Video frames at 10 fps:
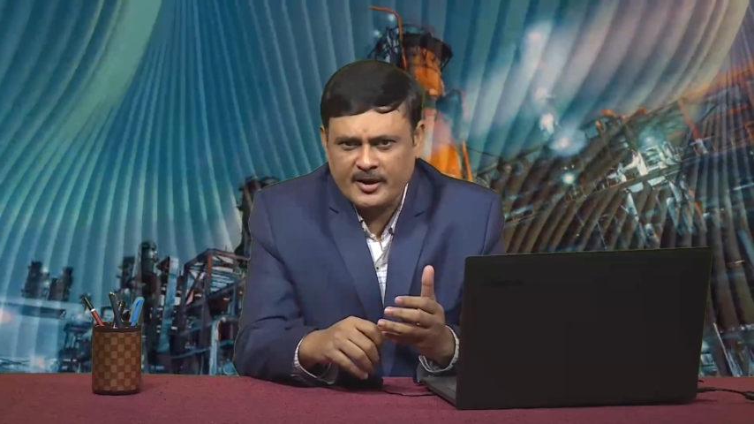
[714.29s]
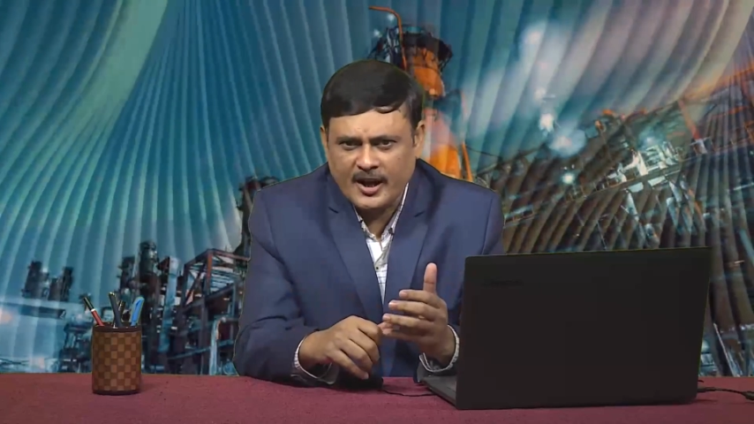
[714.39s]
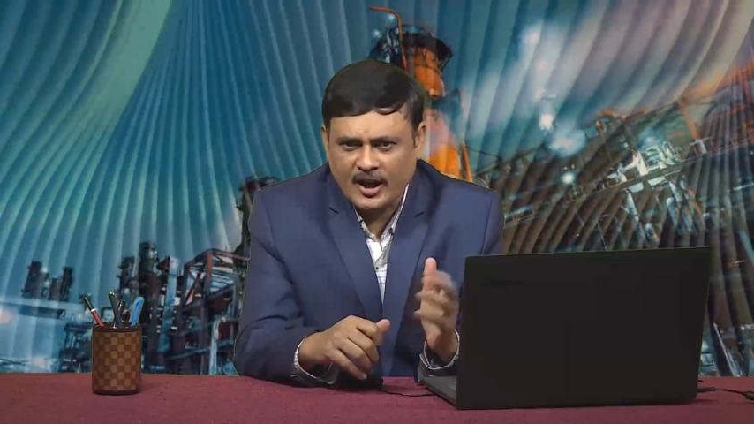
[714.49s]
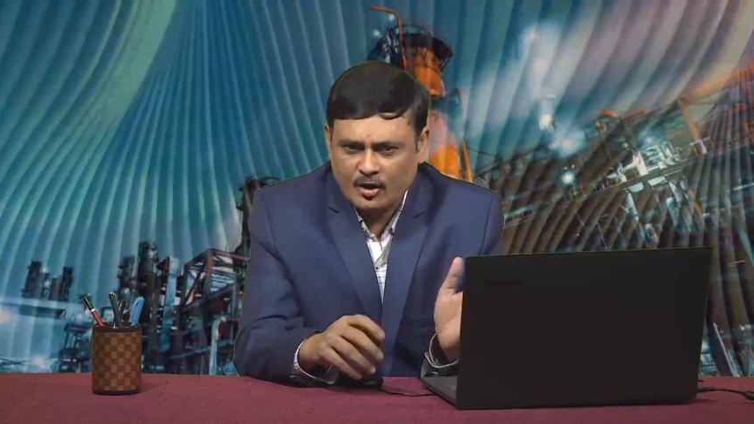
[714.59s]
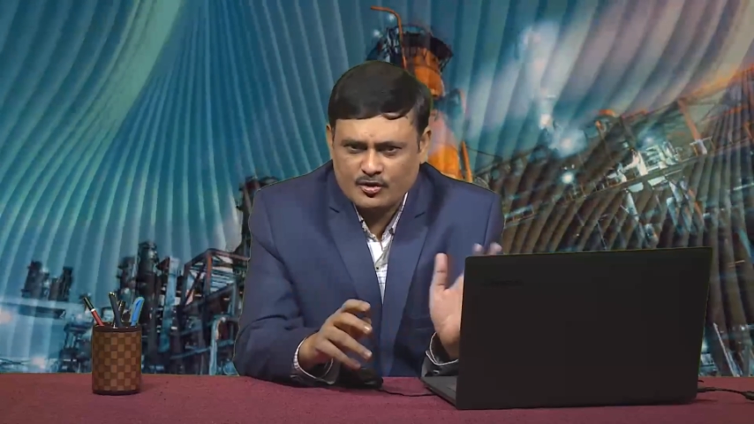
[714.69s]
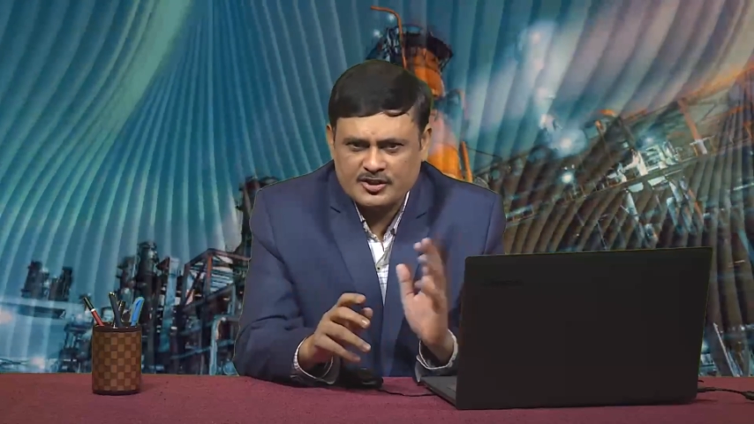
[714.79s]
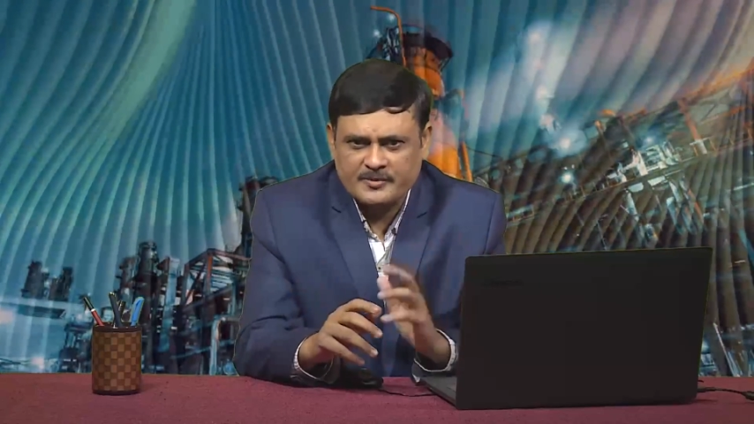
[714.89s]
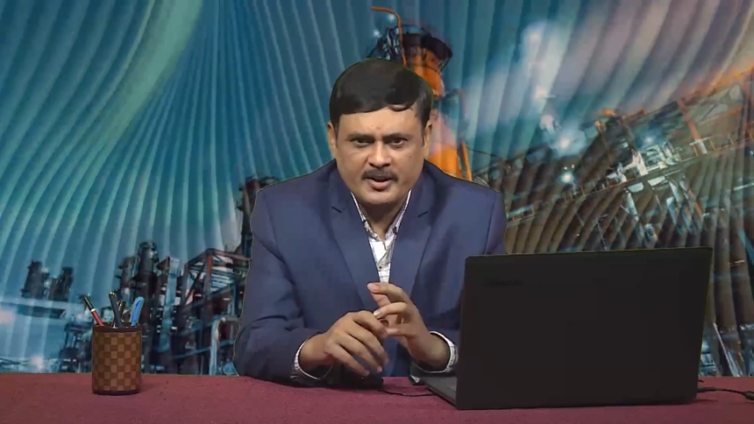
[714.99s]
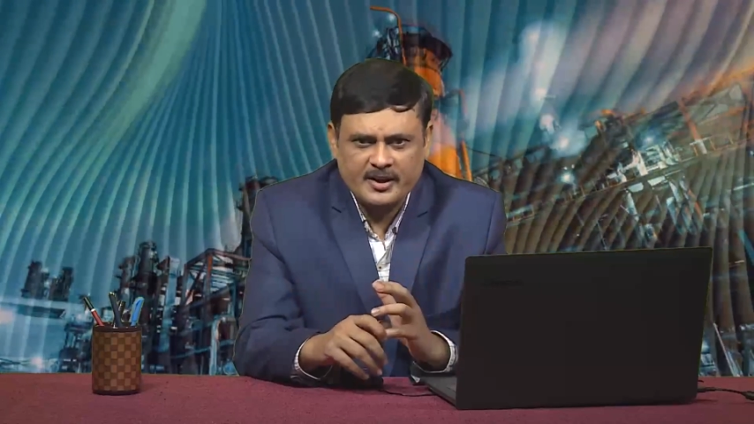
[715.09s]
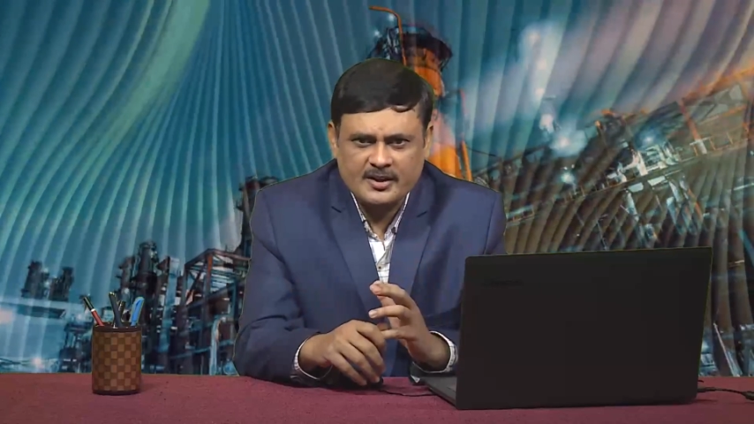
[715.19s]
across
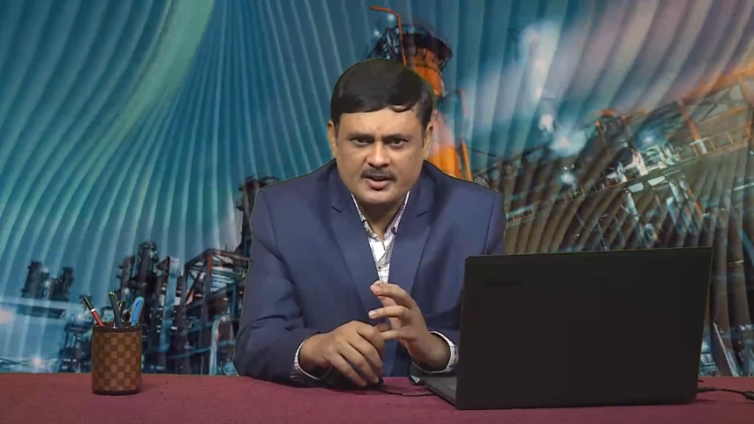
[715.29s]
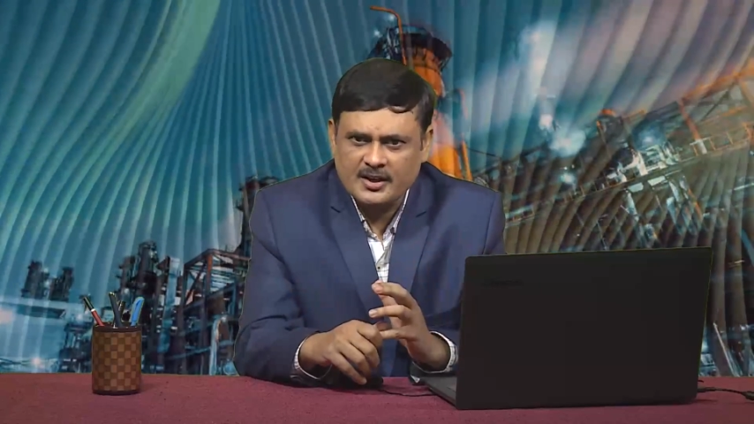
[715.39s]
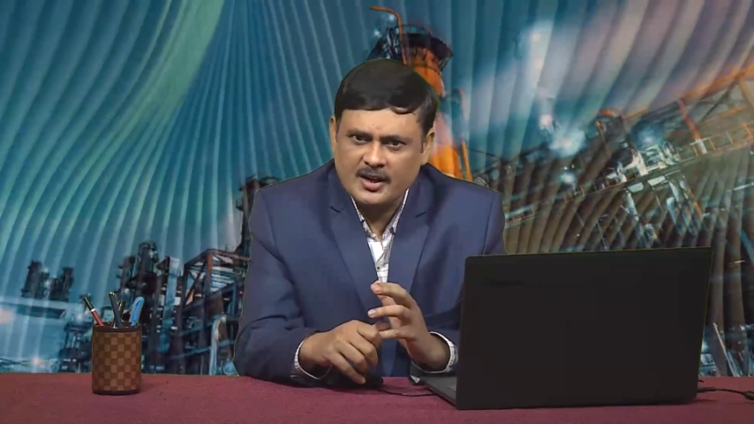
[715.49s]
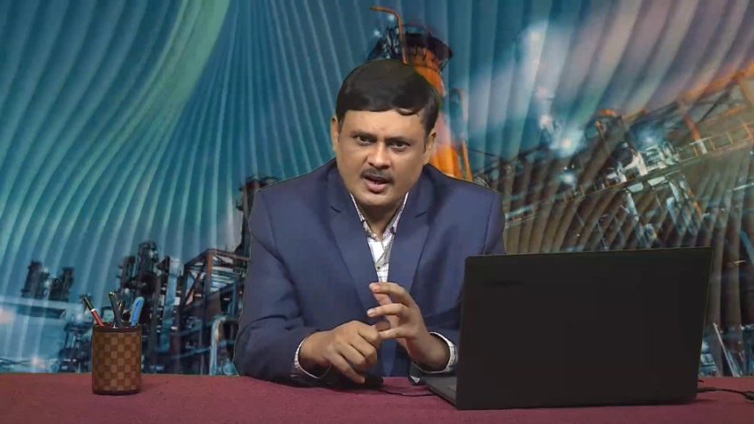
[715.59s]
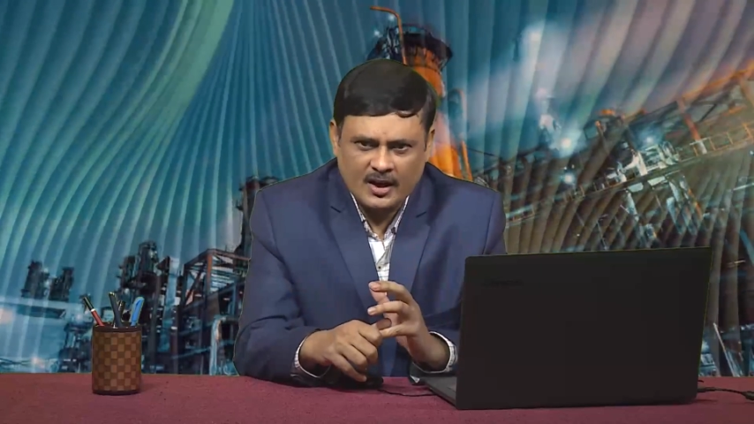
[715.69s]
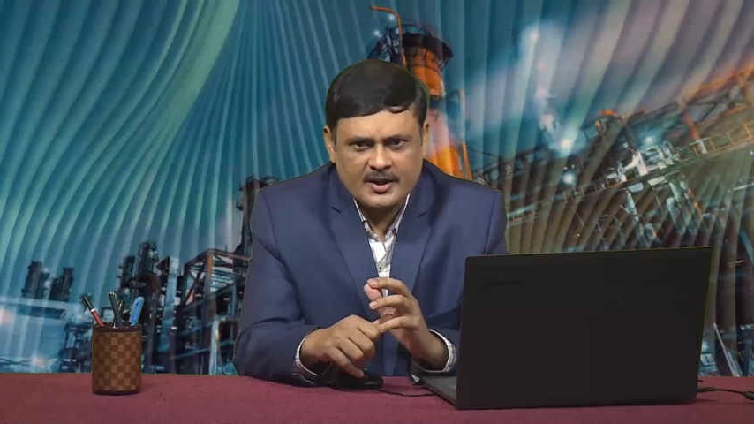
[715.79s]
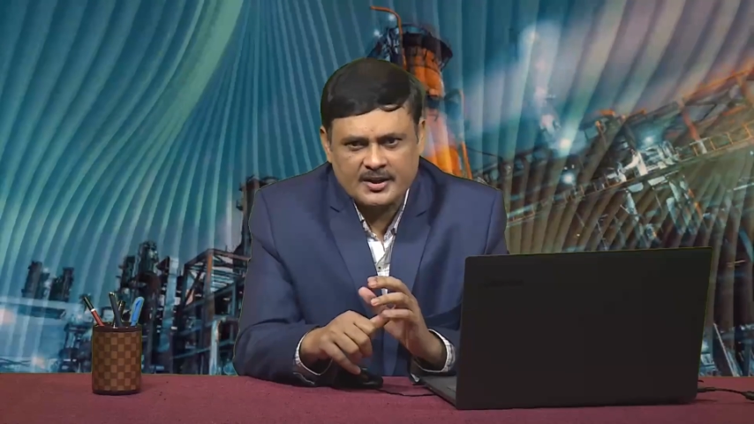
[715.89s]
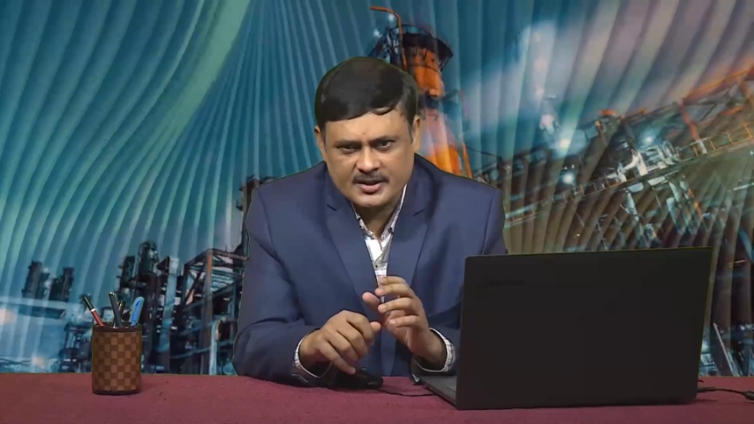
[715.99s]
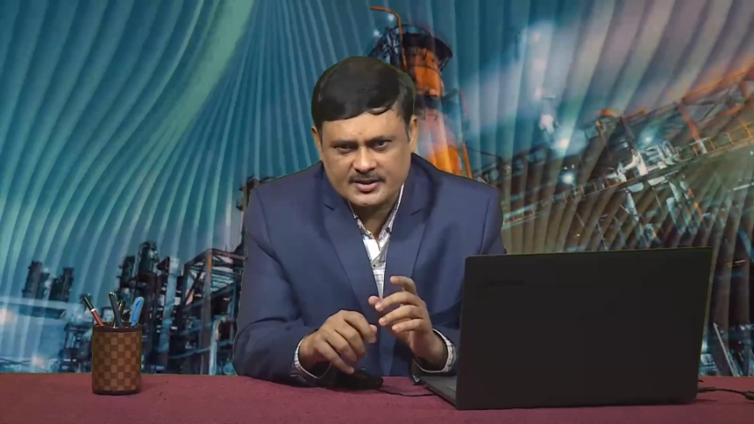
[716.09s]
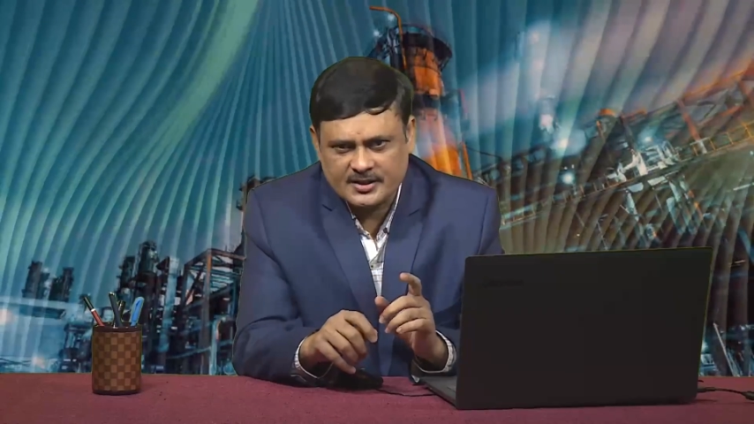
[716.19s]
different
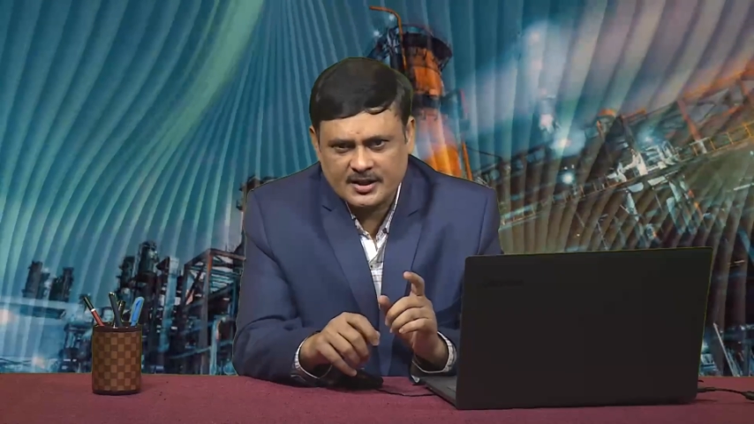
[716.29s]
countries.